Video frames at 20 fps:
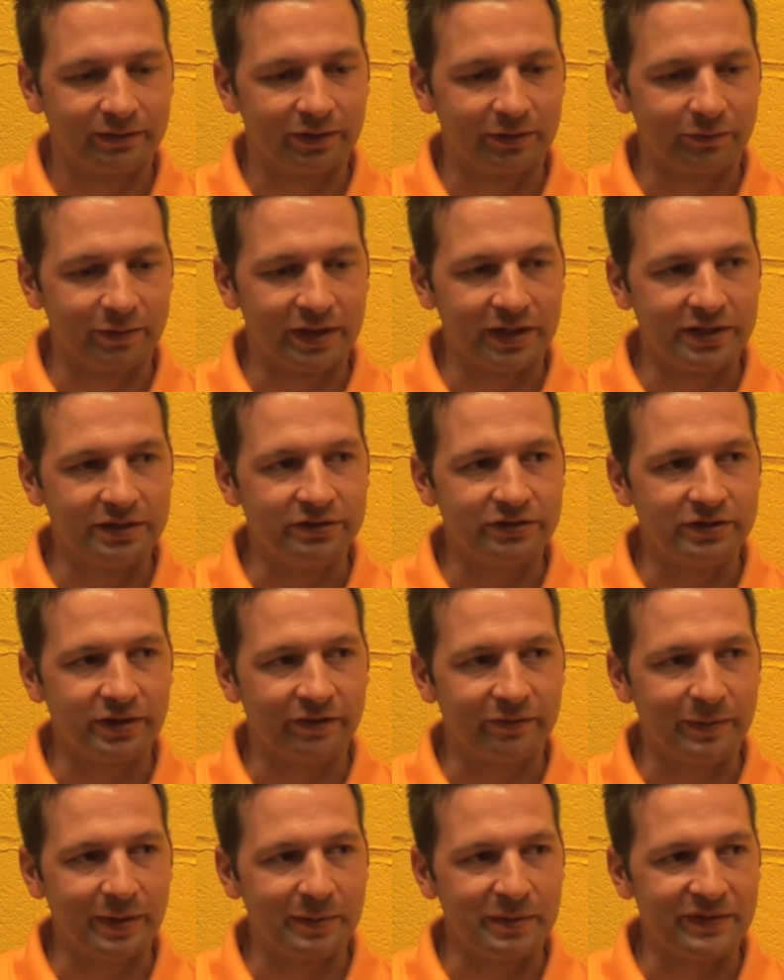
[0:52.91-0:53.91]
a range
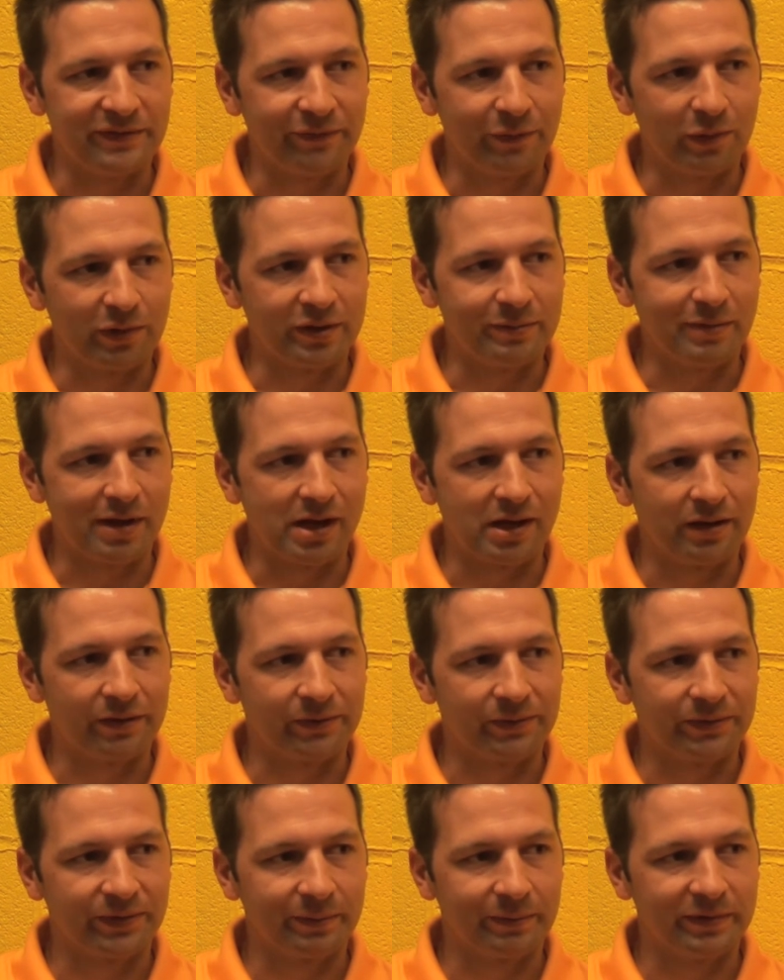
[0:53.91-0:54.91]
of maybe 40 miles
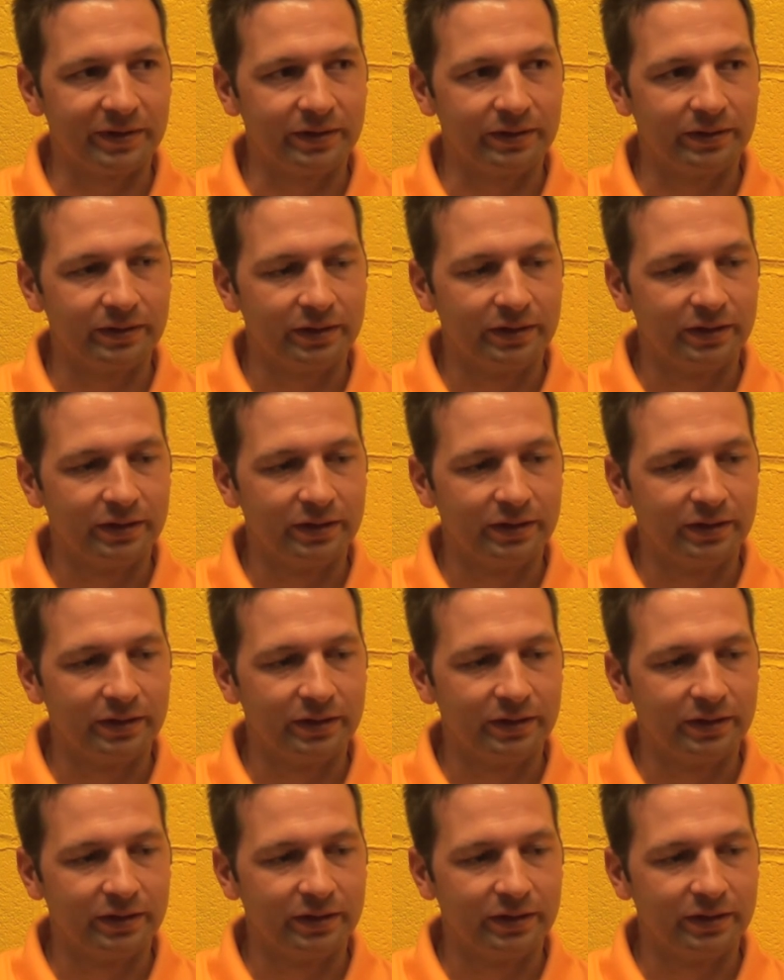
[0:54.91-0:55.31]
for some of the